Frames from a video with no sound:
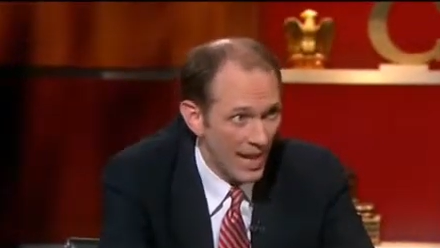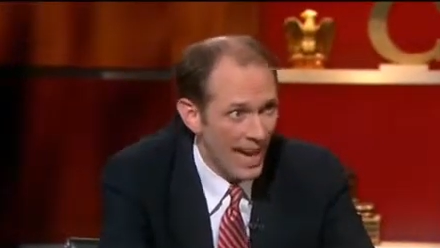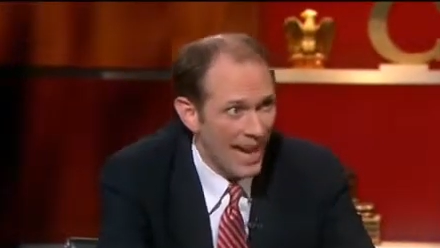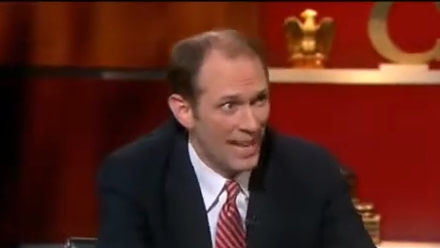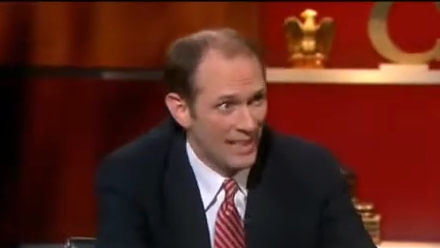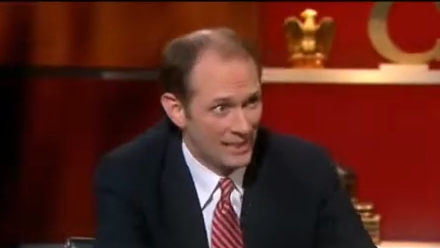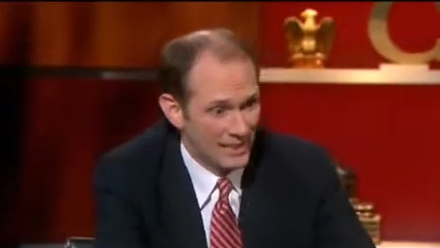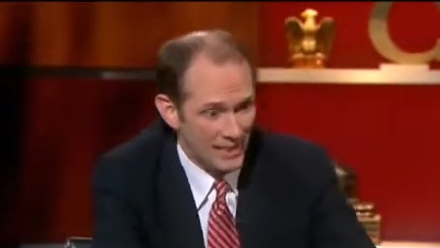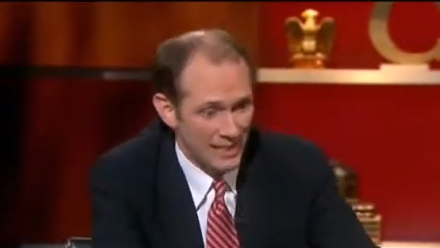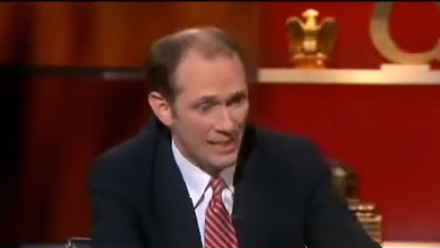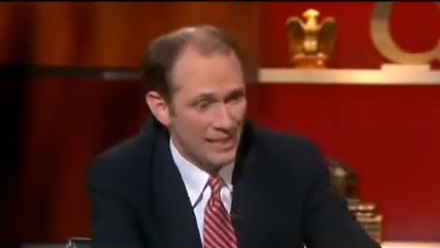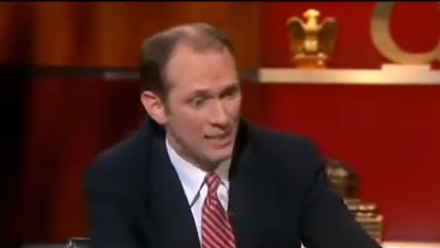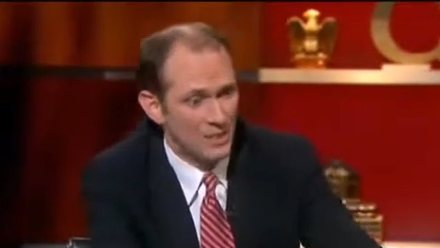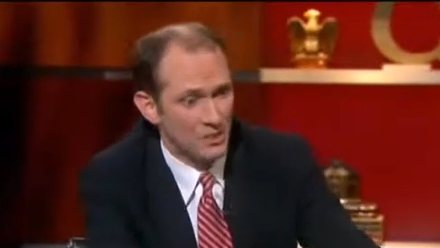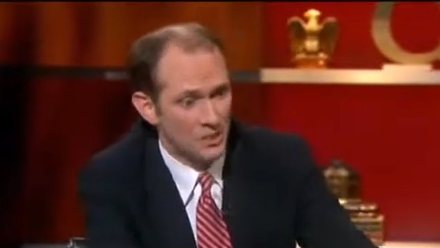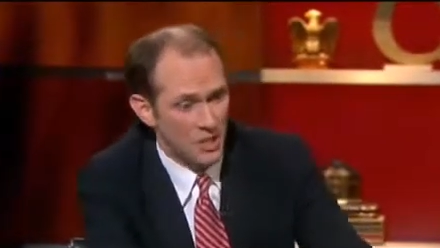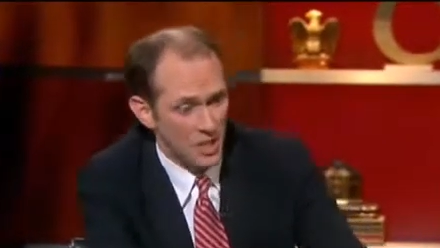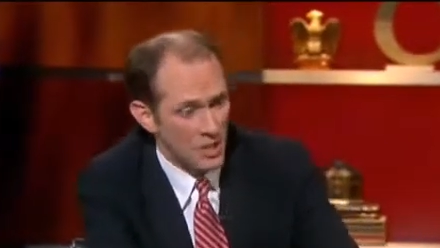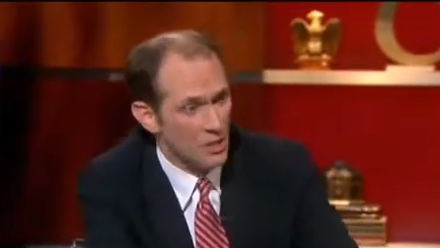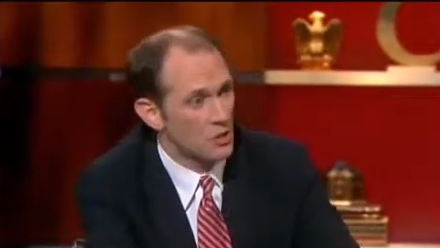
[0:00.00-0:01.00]
at
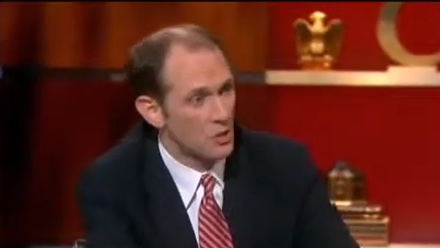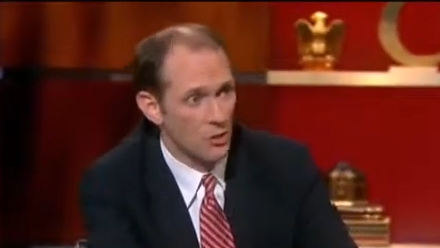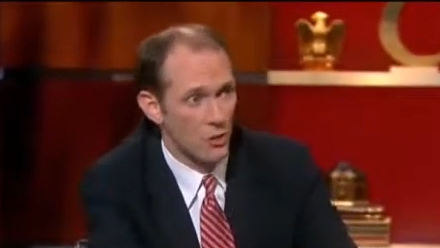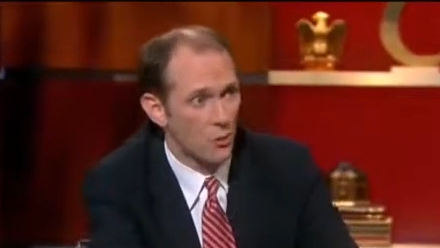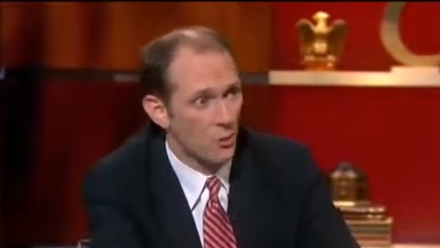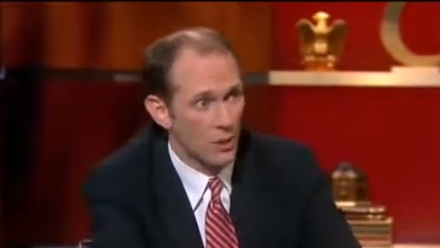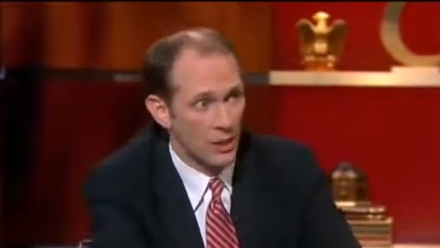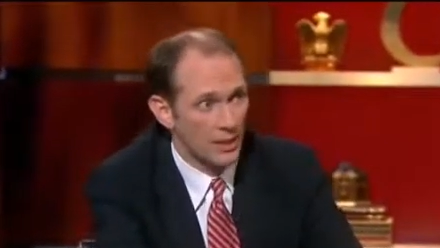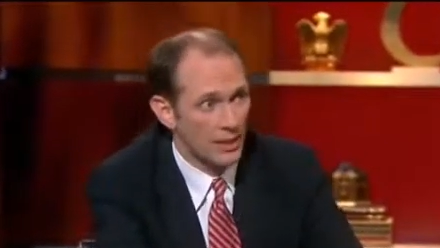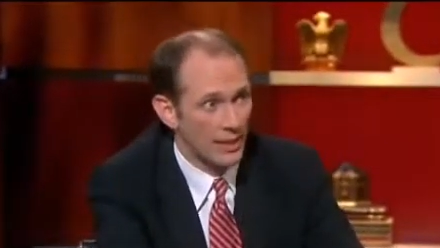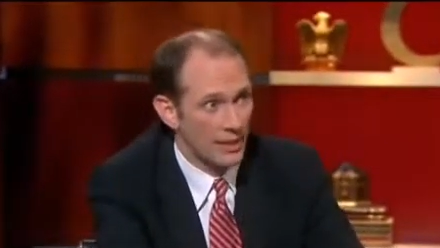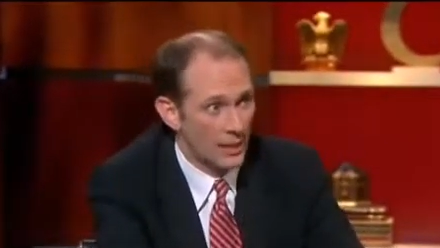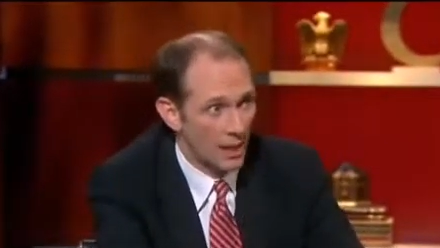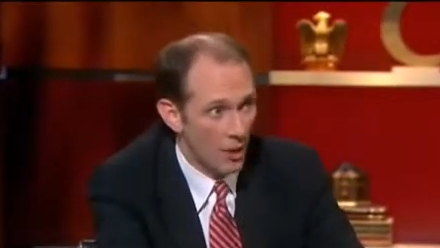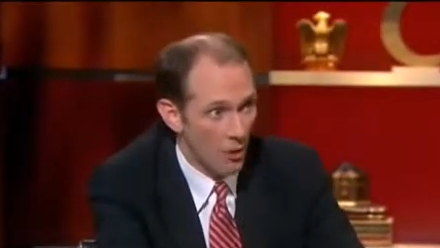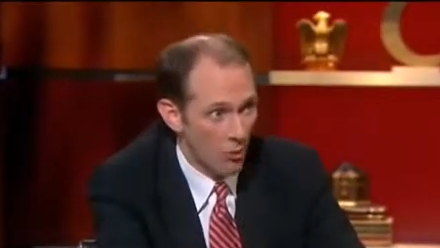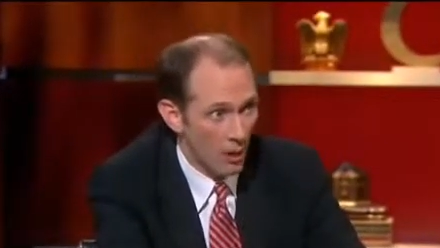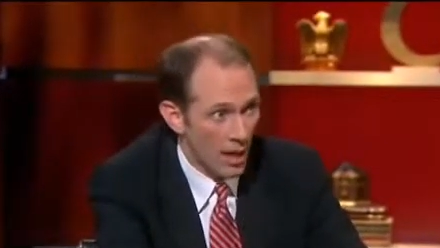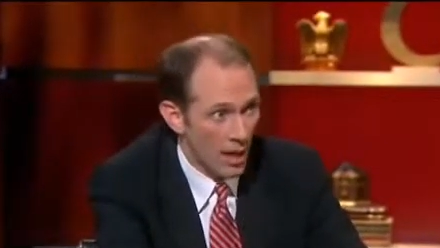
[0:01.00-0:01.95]
these historically low